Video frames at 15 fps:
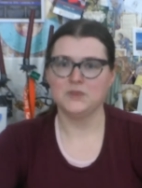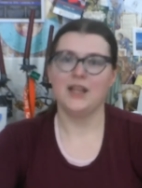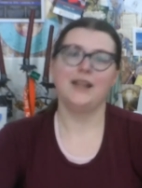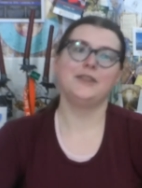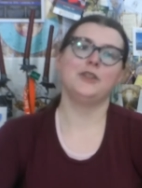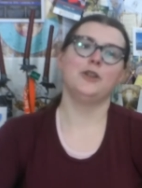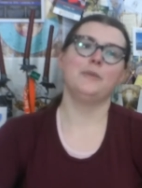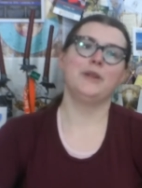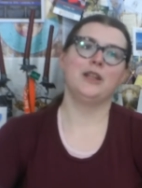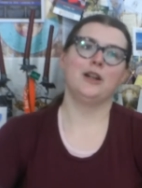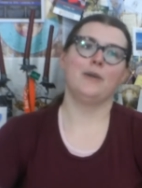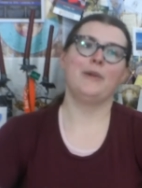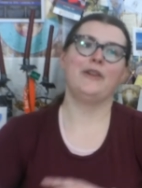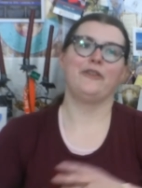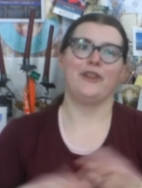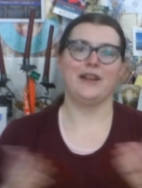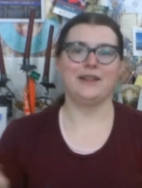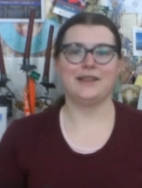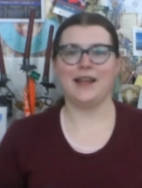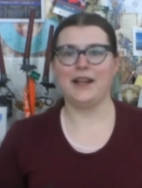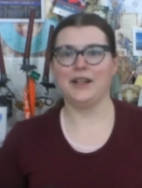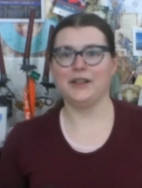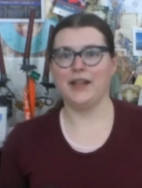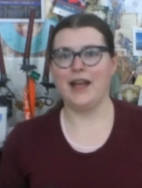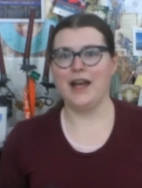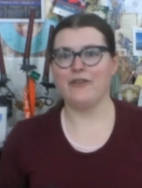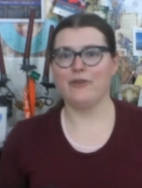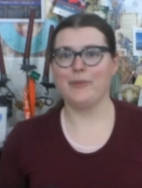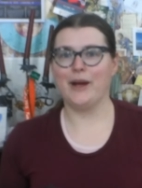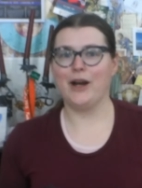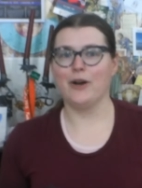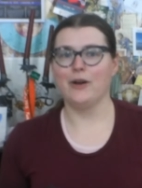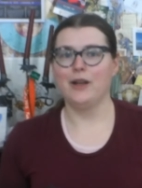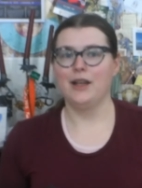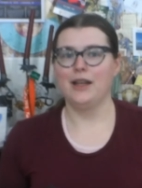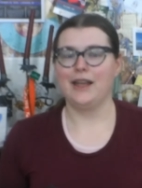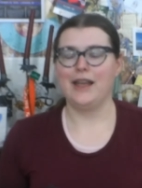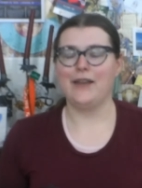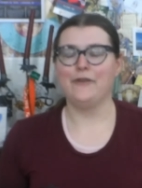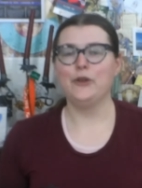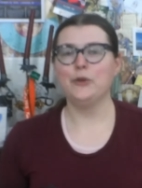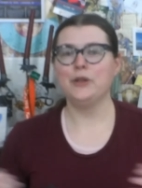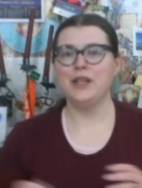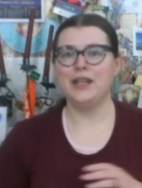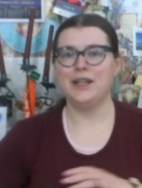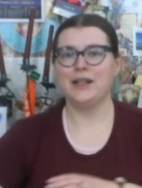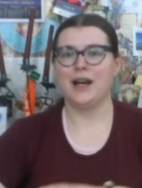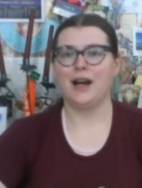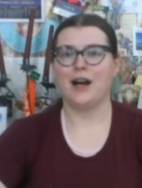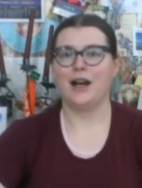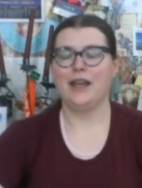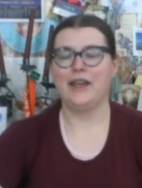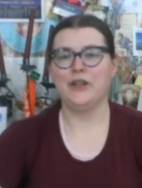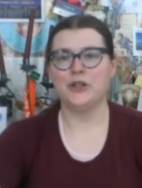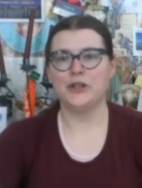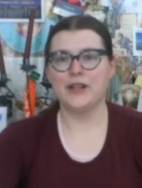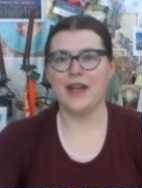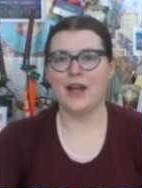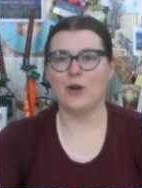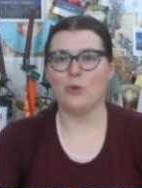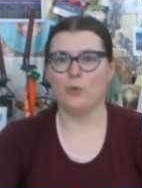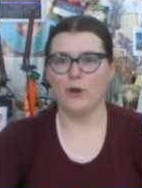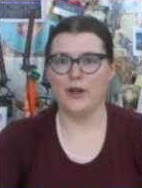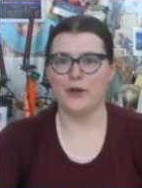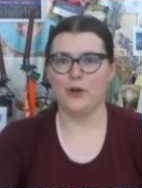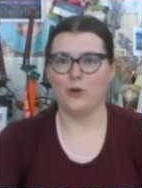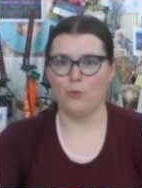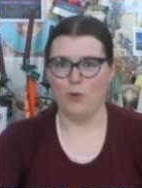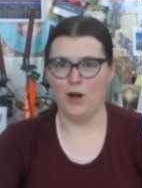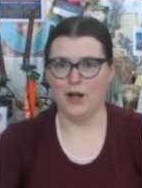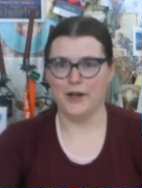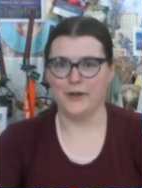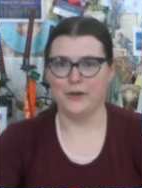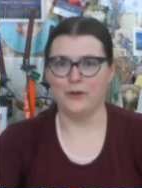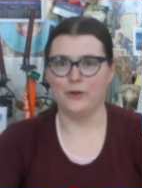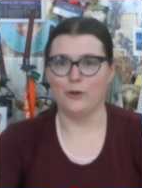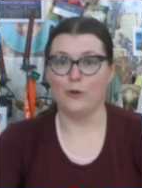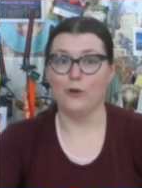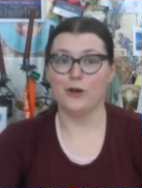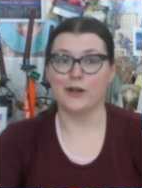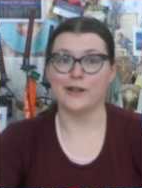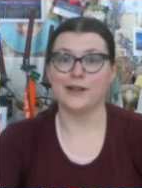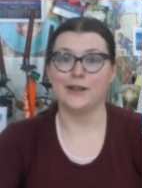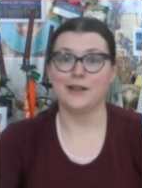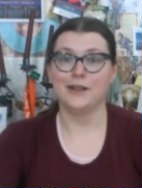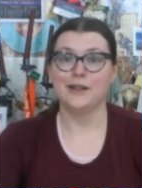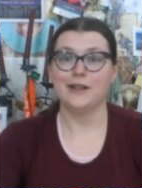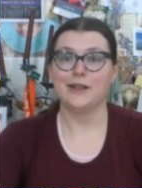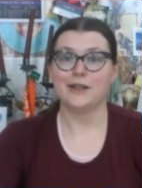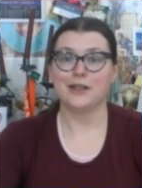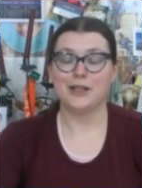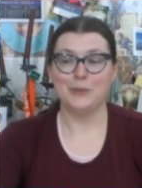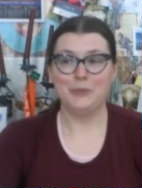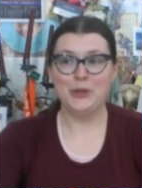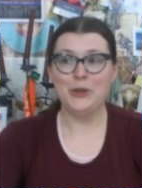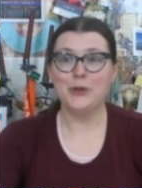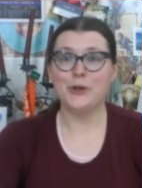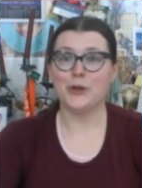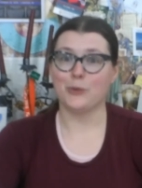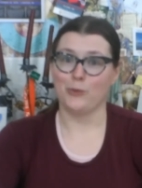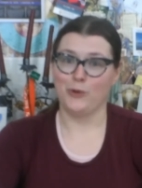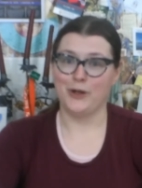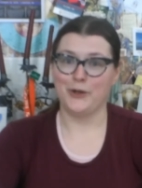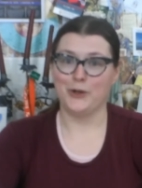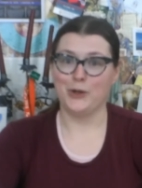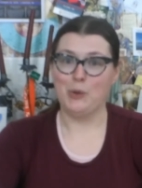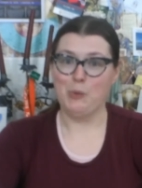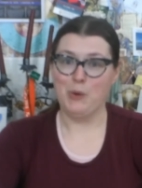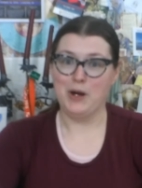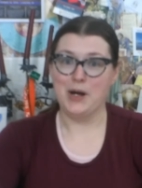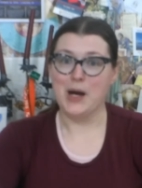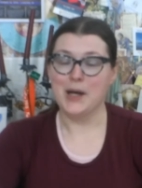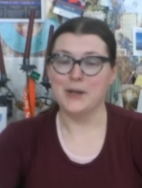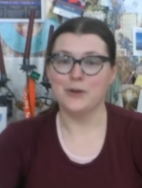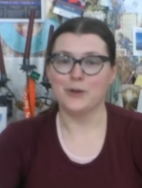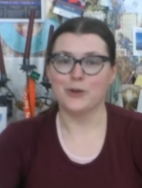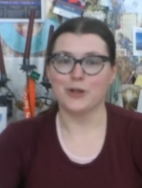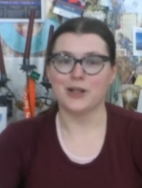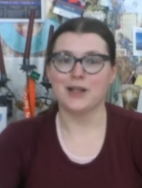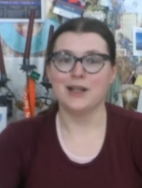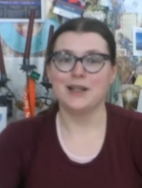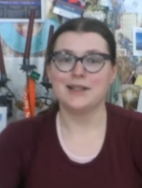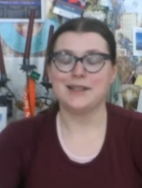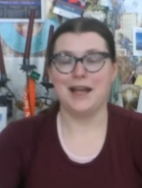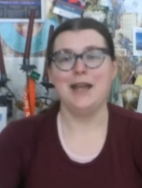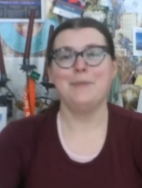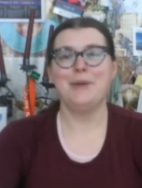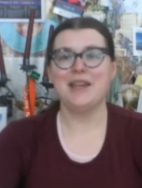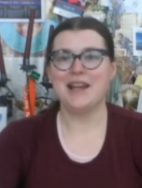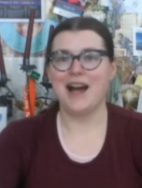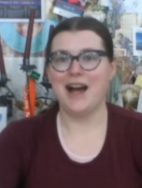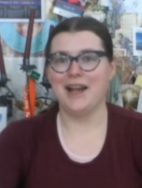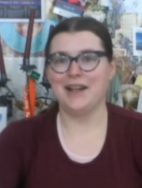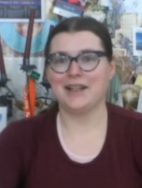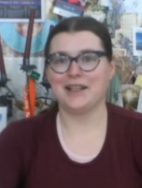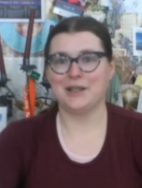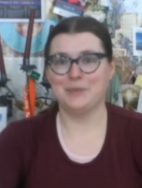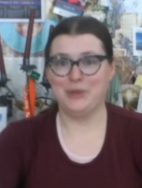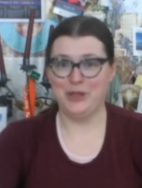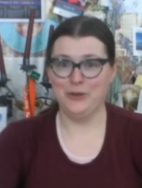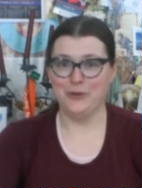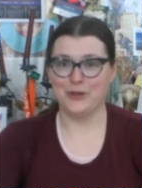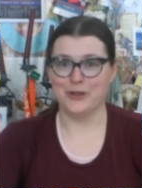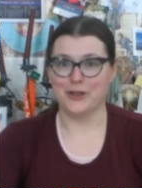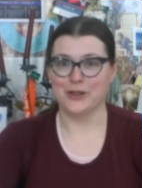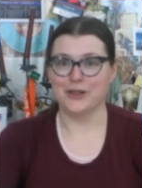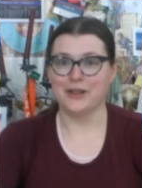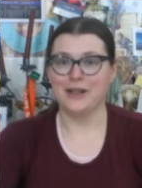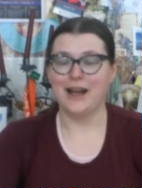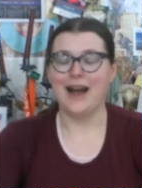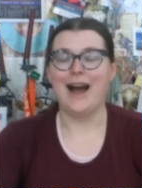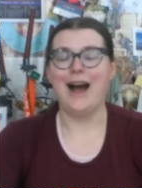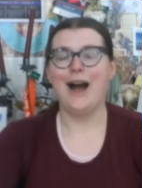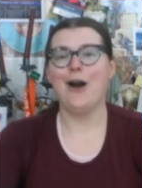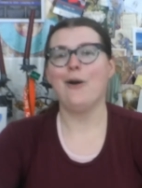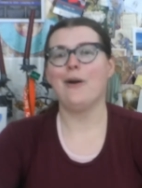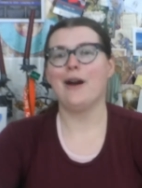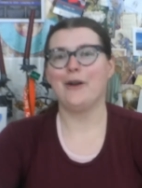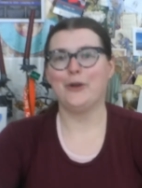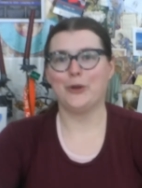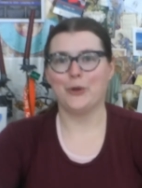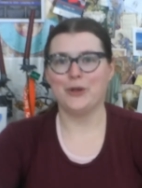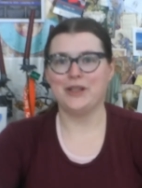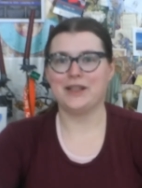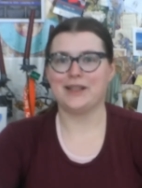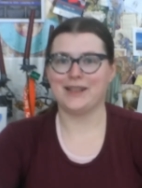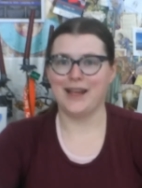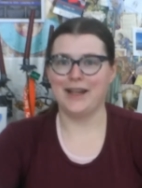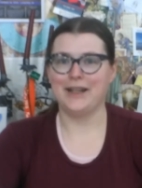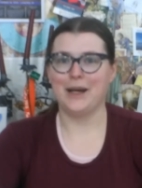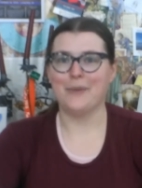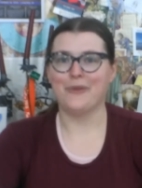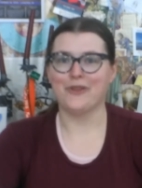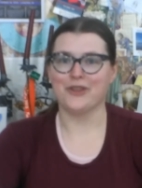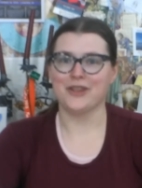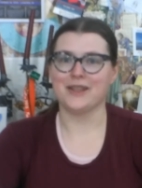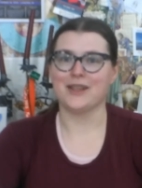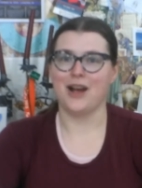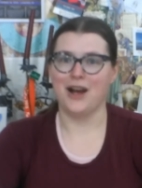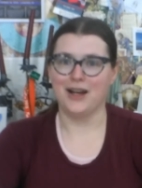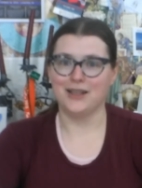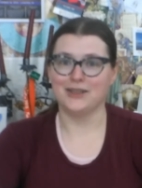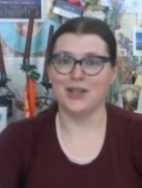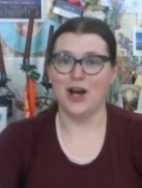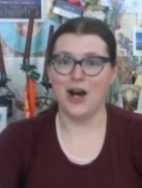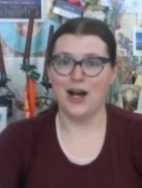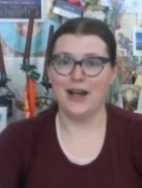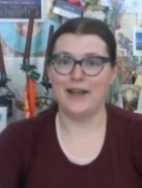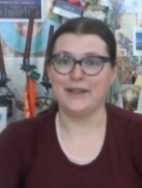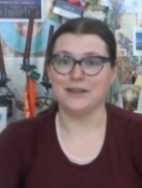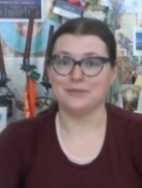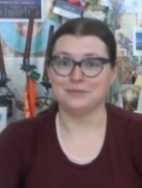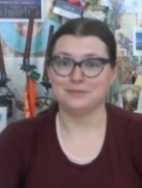And so me and all my friends had a laugh about, if you need Internet 101 or Computer 101 or typing on a computer, how are you going to sign up for this online?